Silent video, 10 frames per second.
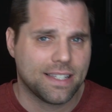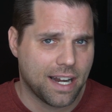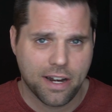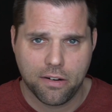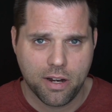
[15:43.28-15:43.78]
that
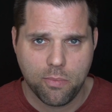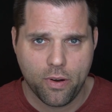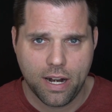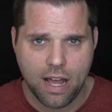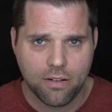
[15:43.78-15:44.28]
I had already
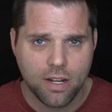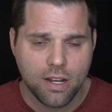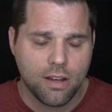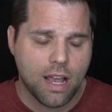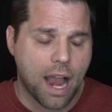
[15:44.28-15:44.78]
pointed out,
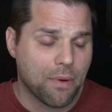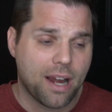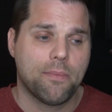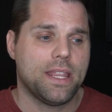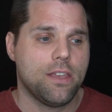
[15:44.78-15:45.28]
I
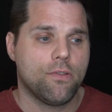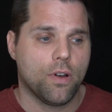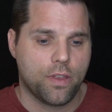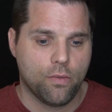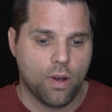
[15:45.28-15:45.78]
recommend that you
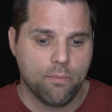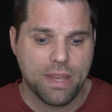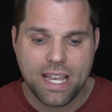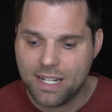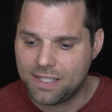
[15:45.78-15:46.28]
go through one
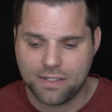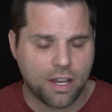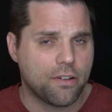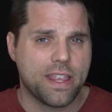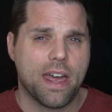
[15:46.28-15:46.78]
because there's
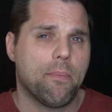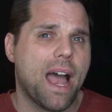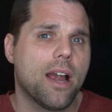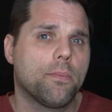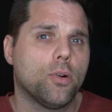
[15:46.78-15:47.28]
already that
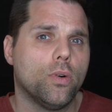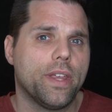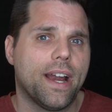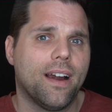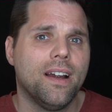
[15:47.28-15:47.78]
buyer pool
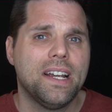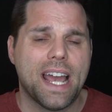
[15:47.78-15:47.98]
there